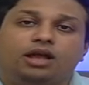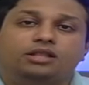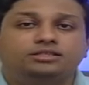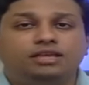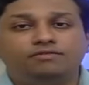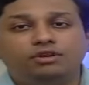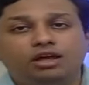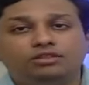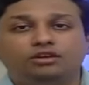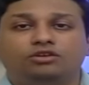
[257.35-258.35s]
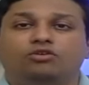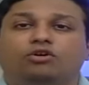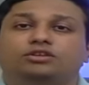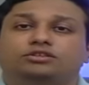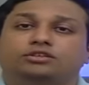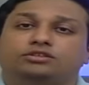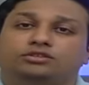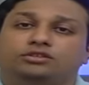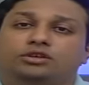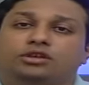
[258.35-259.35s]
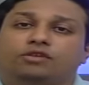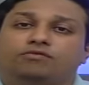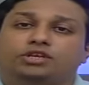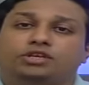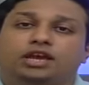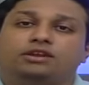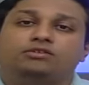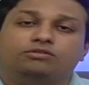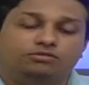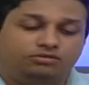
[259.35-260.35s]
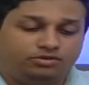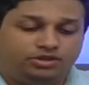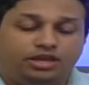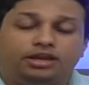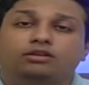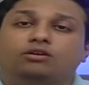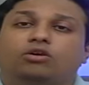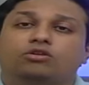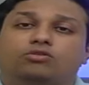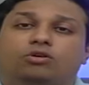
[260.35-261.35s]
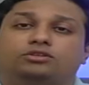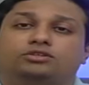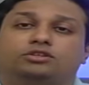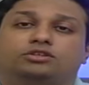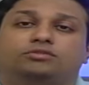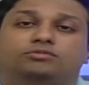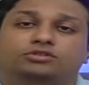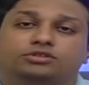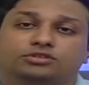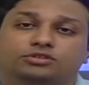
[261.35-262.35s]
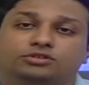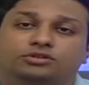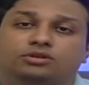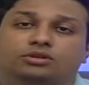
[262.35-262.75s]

and several other noises which can create or cause disturbances.